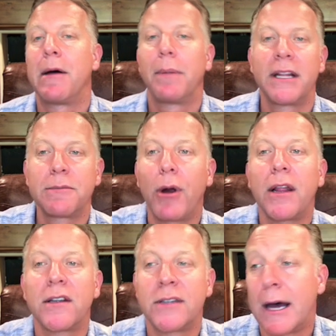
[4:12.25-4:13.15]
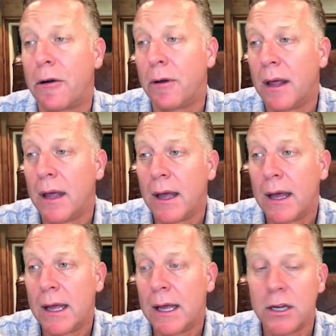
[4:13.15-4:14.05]
But let's break this down
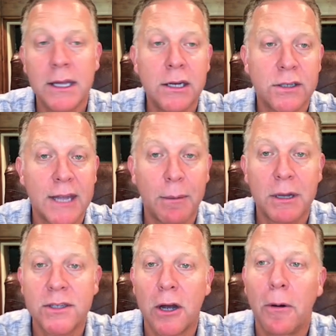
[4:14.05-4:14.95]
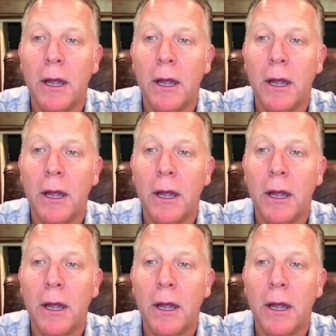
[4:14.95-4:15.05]
into each segment. So